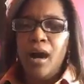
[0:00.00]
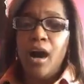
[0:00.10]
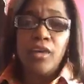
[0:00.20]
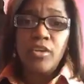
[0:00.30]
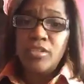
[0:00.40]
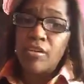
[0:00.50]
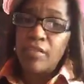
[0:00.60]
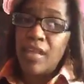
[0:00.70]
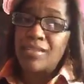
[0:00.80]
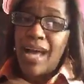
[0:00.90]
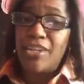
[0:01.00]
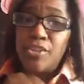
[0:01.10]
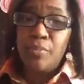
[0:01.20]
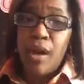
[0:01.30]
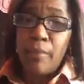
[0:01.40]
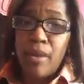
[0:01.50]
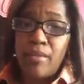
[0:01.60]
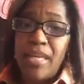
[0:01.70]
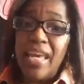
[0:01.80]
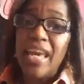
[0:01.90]
All those other things I do
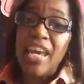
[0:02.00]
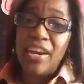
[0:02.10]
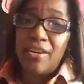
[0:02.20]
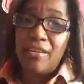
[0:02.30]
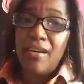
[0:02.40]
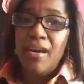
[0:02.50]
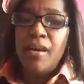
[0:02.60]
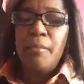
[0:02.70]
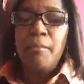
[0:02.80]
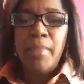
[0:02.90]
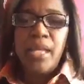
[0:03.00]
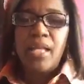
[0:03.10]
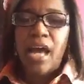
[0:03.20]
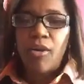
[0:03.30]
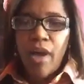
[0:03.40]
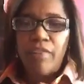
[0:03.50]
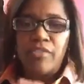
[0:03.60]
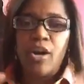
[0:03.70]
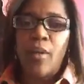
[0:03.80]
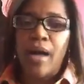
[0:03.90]
primarily here, meaning I don't have
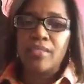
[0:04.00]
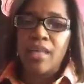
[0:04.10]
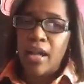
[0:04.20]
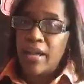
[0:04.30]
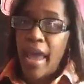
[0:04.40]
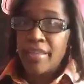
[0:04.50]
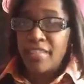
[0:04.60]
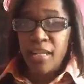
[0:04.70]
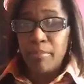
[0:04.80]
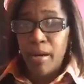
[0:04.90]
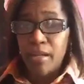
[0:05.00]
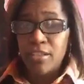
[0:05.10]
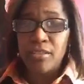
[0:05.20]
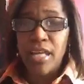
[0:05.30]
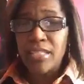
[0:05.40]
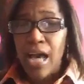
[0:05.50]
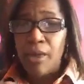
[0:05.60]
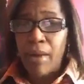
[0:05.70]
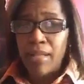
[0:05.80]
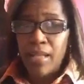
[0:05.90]
to go outside and ask anybody. So that's
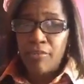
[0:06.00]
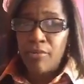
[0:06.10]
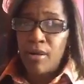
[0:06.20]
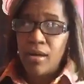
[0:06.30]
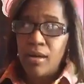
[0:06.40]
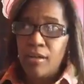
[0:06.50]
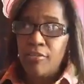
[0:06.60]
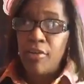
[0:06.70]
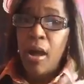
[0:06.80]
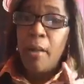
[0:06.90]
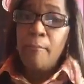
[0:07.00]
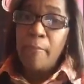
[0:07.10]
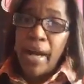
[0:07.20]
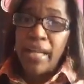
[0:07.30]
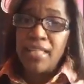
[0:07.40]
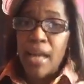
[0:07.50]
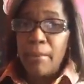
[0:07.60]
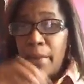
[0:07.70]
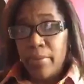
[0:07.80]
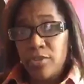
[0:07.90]
how my level of monies
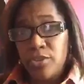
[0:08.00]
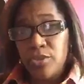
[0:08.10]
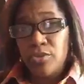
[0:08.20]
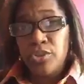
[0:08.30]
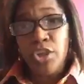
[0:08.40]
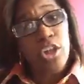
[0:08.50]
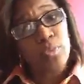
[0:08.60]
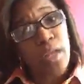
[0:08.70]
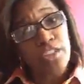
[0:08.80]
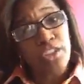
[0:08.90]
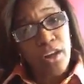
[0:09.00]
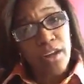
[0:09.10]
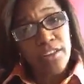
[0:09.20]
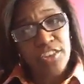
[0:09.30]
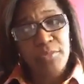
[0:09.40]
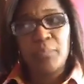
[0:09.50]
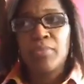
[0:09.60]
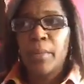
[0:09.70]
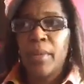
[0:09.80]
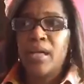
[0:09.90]
I'm able to charge what I charge,
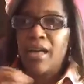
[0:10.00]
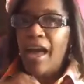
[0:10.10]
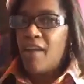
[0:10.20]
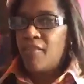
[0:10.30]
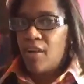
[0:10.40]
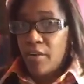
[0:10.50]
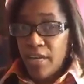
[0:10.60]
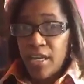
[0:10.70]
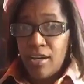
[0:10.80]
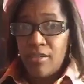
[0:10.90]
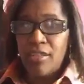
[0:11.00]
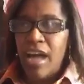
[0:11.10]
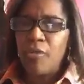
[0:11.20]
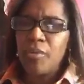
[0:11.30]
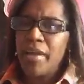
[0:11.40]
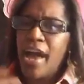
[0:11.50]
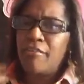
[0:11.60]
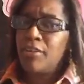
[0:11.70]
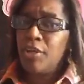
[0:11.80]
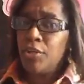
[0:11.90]
because I have it all here. So I don't really have
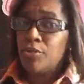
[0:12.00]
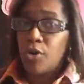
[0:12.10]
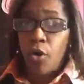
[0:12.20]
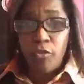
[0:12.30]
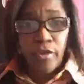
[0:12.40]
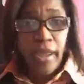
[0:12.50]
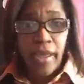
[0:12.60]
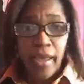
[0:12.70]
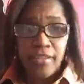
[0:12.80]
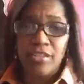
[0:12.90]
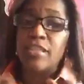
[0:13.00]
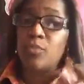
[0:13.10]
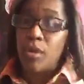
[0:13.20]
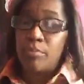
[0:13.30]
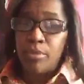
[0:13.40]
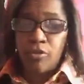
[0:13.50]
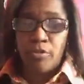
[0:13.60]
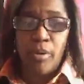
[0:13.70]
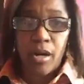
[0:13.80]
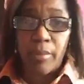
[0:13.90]
a huge overhead. So that's one beautiful
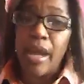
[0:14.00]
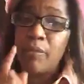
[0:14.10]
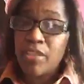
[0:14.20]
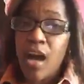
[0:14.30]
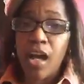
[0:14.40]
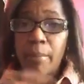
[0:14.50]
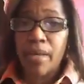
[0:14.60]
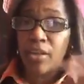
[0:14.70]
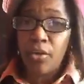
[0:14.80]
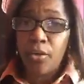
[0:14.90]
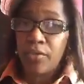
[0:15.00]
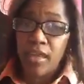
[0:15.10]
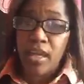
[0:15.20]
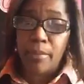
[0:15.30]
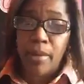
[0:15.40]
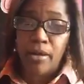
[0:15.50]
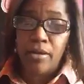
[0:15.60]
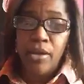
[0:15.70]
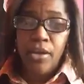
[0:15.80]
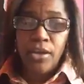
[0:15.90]
part about it. And we talk about that whole thing
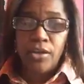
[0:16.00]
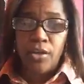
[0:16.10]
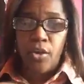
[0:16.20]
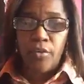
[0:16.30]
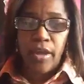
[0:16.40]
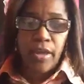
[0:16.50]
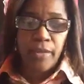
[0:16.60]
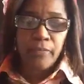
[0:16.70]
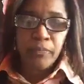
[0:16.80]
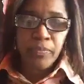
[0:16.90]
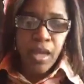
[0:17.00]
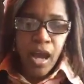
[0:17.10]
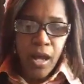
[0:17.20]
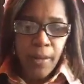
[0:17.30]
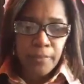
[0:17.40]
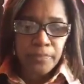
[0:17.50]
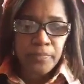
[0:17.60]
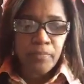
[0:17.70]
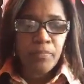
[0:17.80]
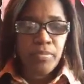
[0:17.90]
about, you know, the overhead.
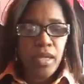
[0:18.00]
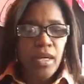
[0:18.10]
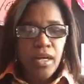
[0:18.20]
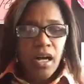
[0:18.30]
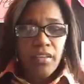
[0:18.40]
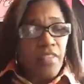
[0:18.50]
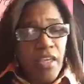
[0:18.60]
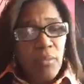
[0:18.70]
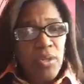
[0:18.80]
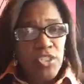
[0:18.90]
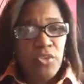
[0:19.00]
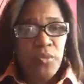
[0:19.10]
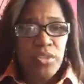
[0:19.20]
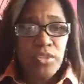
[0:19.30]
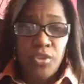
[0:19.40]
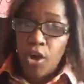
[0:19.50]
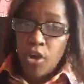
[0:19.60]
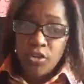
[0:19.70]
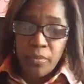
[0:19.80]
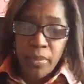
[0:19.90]
Another thing we do when you
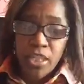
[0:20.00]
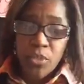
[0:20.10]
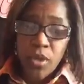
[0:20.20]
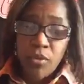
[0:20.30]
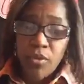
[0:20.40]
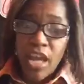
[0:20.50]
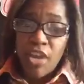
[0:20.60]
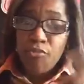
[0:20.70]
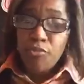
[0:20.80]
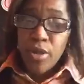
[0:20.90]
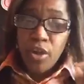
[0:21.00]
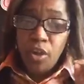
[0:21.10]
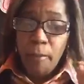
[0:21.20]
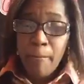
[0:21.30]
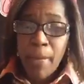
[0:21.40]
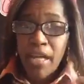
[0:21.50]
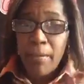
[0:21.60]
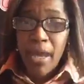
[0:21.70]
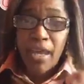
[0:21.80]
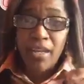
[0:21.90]
coach with me is we create real
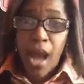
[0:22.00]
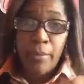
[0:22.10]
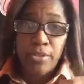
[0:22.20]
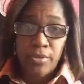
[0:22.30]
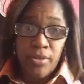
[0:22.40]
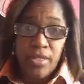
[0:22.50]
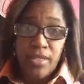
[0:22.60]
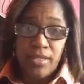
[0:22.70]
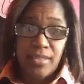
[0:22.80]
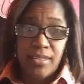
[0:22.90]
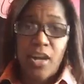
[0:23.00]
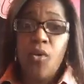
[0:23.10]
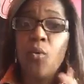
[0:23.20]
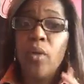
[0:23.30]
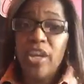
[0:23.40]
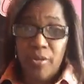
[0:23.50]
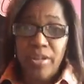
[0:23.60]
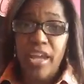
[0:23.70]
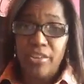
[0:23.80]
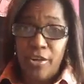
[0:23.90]
money-making opportunities. We
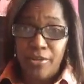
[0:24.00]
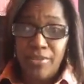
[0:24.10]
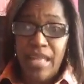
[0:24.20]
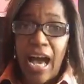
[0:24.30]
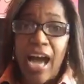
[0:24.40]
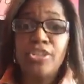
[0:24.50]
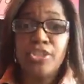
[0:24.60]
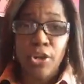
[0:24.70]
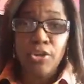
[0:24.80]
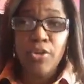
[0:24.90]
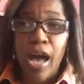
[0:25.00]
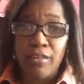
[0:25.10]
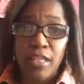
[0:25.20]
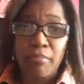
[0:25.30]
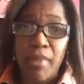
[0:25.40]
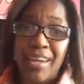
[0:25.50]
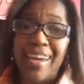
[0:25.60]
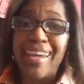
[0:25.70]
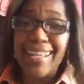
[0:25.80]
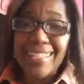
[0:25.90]
create those. I show you how to make
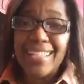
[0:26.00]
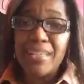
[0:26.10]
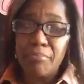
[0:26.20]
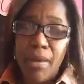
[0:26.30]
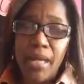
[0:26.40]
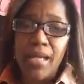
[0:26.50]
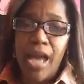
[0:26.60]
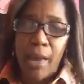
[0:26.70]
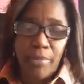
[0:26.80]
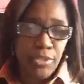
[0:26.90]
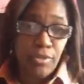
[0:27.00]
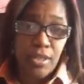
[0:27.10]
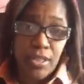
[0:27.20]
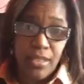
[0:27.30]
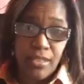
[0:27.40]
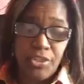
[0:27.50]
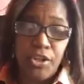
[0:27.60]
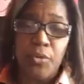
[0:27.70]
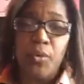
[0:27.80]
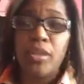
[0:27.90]
instant money opportunities. You
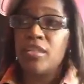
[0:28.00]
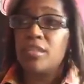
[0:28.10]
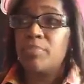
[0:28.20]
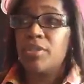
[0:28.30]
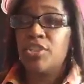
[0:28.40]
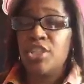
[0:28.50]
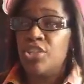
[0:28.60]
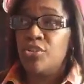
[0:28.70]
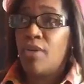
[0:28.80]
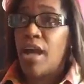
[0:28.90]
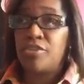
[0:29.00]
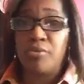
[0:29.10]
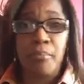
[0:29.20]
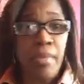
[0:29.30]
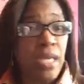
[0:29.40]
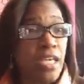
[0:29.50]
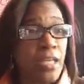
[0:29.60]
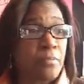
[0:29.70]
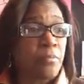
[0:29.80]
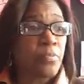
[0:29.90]
know, whether it's teaching you how to do a
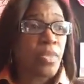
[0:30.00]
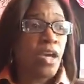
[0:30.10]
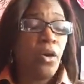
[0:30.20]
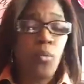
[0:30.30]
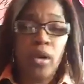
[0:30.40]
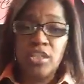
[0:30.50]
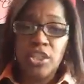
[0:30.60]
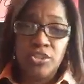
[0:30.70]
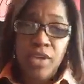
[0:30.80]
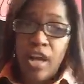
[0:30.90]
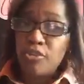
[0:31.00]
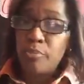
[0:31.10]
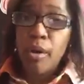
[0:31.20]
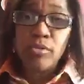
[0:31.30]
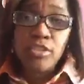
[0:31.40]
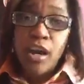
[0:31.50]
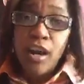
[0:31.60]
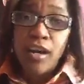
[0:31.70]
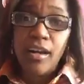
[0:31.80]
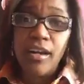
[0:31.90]
meme, whether it's teaching you how to do
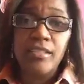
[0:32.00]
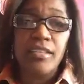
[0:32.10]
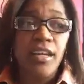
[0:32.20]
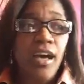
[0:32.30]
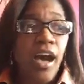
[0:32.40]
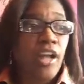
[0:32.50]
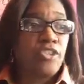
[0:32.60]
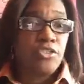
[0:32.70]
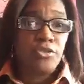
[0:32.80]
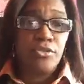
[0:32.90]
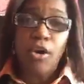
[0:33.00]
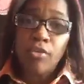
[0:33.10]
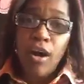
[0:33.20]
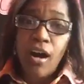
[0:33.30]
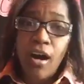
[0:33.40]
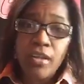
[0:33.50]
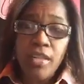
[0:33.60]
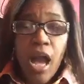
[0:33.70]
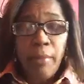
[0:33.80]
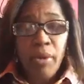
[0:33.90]
postcards, how to do note cards.
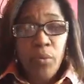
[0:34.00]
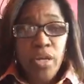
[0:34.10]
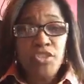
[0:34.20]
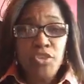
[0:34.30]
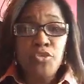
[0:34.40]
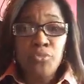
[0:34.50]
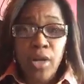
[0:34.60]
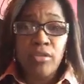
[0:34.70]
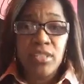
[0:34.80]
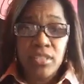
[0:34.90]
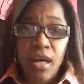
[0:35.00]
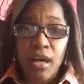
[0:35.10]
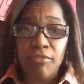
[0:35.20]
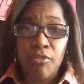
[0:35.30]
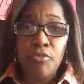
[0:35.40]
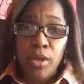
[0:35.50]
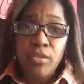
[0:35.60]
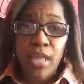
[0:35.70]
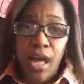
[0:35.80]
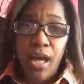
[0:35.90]
I mean, we do real stuff, real
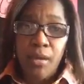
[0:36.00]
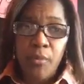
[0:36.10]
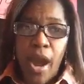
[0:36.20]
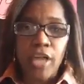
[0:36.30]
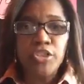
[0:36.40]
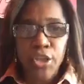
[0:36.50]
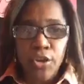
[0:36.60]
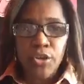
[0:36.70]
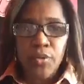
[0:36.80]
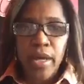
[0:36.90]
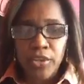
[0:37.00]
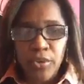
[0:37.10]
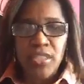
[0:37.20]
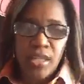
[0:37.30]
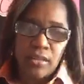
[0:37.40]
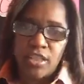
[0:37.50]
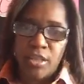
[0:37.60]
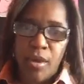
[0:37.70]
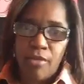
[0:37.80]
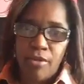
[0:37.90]
time, where I show you, you can sell this
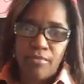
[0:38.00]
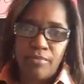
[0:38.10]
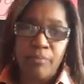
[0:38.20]
tomorrow.